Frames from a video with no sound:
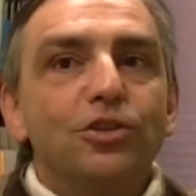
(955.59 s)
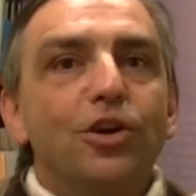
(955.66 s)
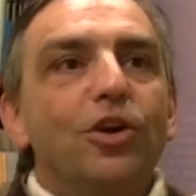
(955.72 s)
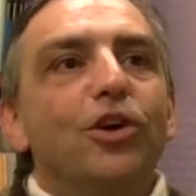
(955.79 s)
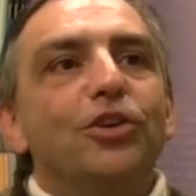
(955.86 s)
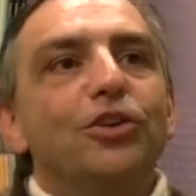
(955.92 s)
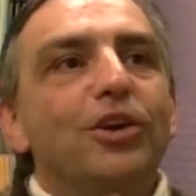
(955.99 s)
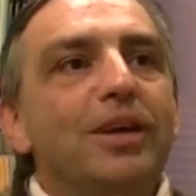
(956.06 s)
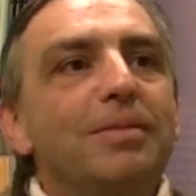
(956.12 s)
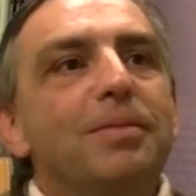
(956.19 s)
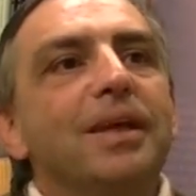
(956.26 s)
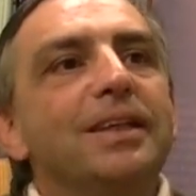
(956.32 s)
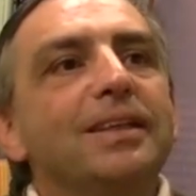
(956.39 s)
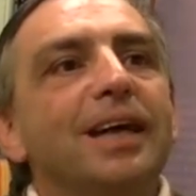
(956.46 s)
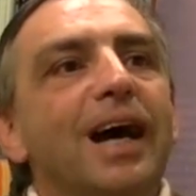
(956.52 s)
the, the
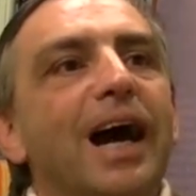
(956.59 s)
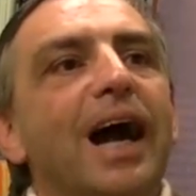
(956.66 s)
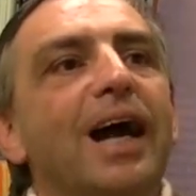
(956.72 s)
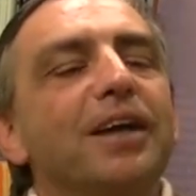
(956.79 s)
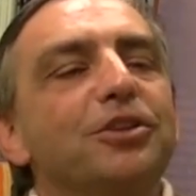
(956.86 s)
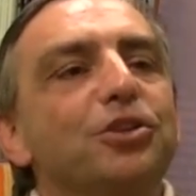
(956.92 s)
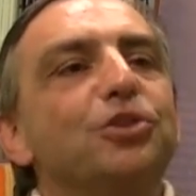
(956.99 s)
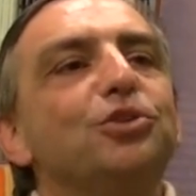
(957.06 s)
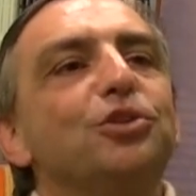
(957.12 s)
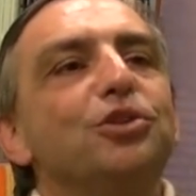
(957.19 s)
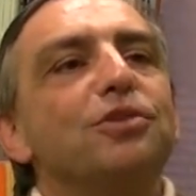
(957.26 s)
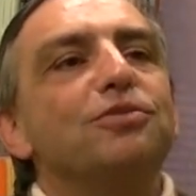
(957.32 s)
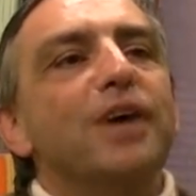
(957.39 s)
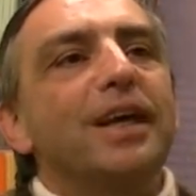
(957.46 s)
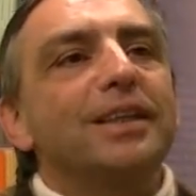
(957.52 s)
limit are due to
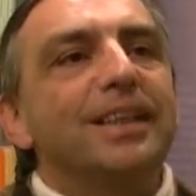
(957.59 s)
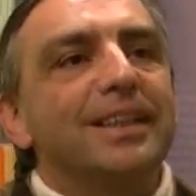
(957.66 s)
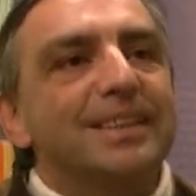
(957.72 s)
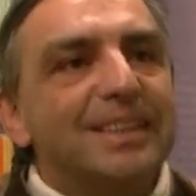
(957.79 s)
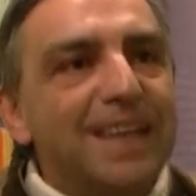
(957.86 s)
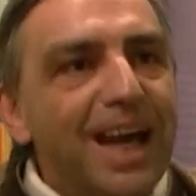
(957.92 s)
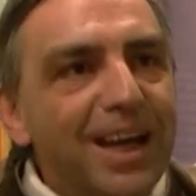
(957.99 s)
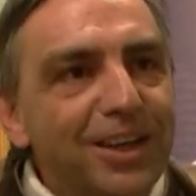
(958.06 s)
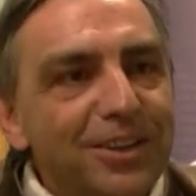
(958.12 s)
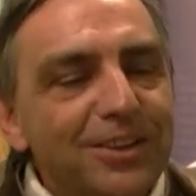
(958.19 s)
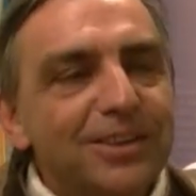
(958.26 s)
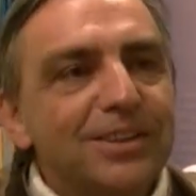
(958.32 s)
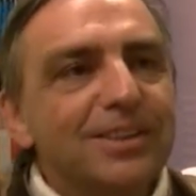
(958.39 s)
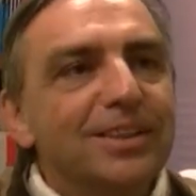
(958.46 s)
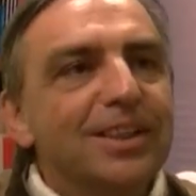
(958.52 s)
the fact that
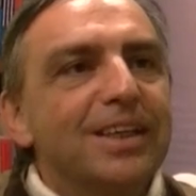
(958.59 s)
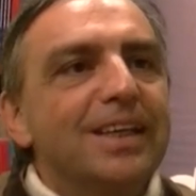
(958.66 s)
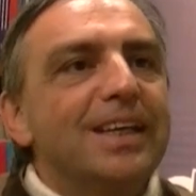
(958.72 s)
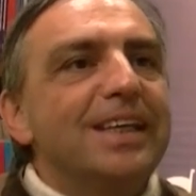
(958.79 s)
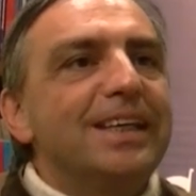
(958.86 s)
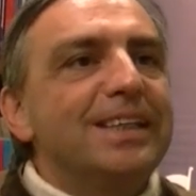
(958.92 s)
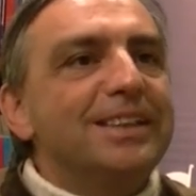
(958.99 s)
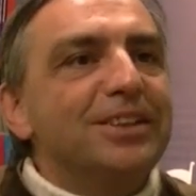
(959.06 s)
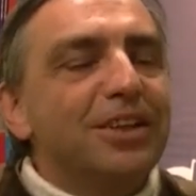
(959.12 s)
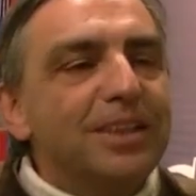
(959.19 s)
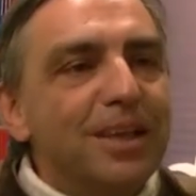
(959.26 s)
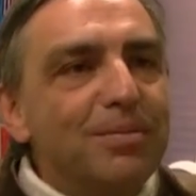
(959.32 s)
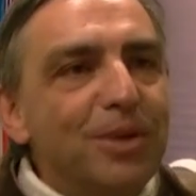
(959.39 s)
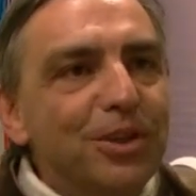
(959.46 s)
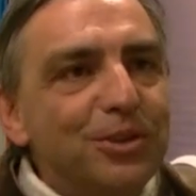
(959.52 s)
science is
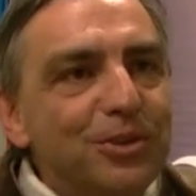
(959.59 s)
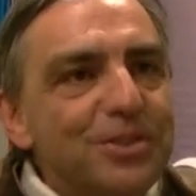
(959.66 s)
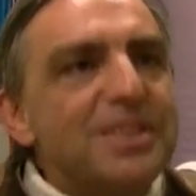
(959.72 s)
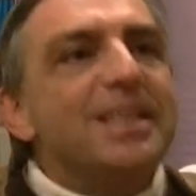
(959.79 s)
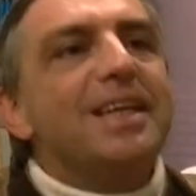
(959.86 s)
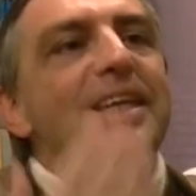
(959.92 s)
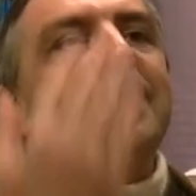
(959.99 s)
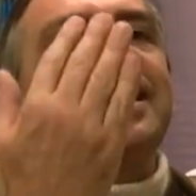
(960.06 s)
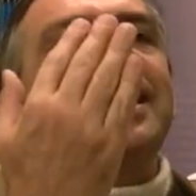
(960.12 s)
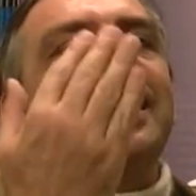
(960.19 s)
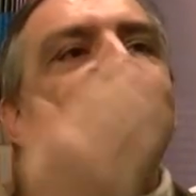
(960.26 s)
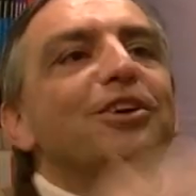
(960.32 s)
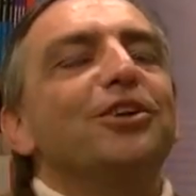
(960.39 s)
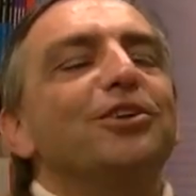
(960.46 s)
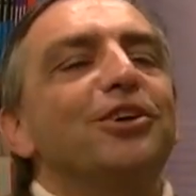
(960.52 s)
not able to
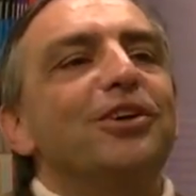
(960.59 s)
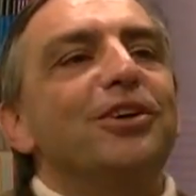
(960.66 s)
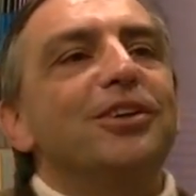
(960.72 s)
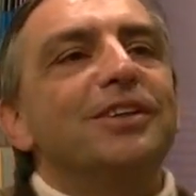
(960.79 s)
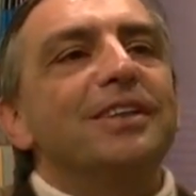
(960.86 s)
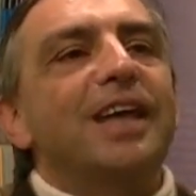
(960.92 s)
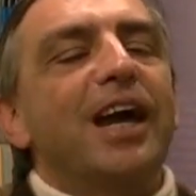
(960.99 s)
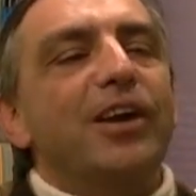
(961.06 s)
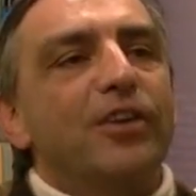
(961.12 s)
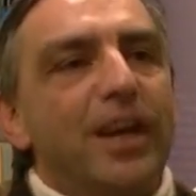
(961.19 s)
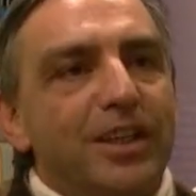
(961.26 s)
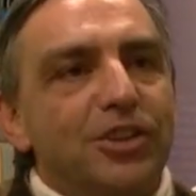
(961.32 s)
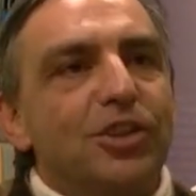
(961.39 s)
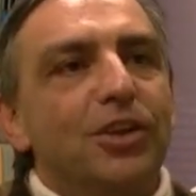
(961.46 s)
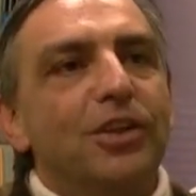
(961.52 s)
see in other
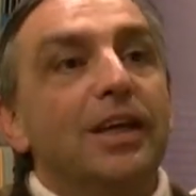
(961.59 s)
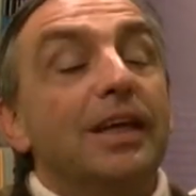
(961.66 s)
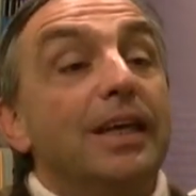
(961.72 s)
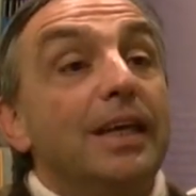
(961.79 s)
direction.